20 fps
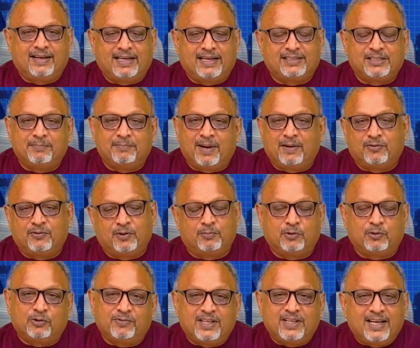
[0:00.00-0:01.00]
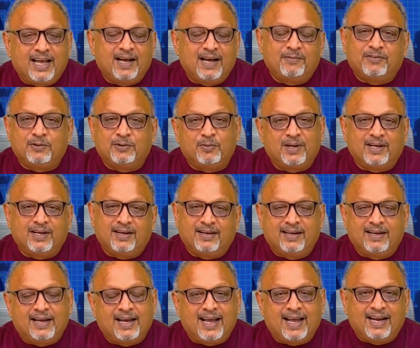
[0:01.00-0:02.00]
It's about removing everyone
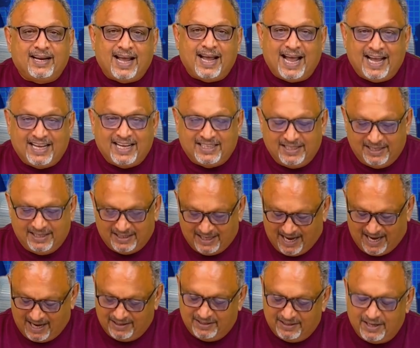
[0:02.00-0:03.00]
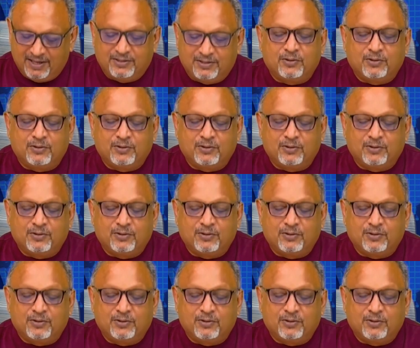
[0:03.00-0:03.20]
and handing Gaza